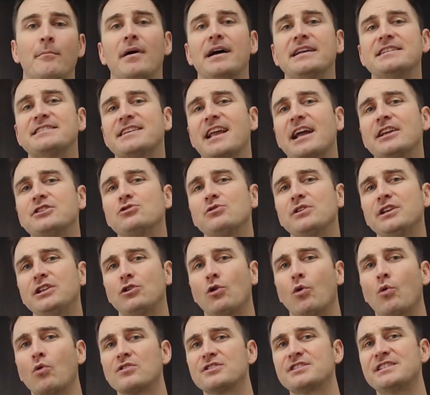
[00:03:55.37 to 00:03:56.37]
By scheduling
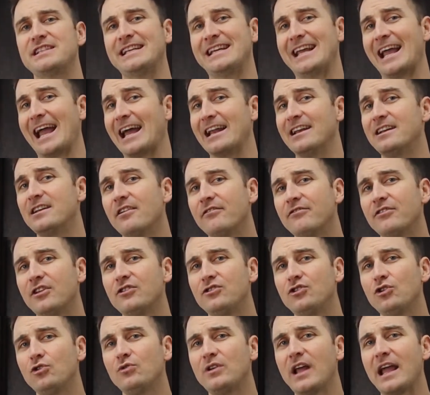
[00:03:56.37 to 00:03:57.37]
towards the end of
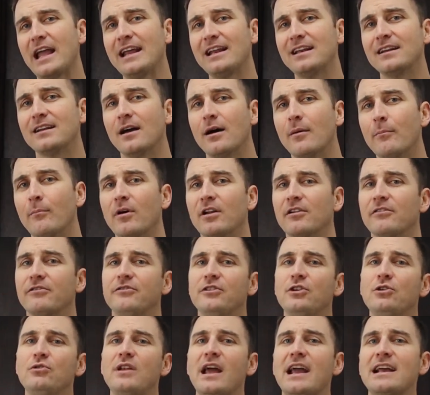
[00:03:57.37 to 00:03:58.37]
the due date, but a
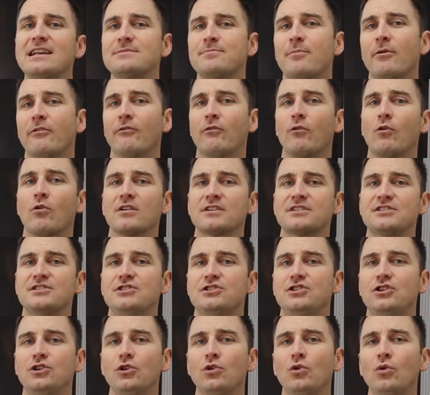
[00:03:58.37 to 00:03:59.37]
few days before it's
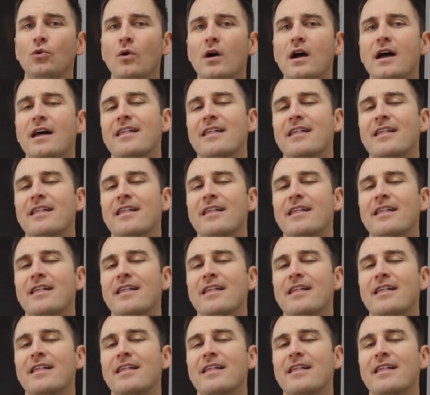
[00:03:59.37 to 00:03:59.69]
due,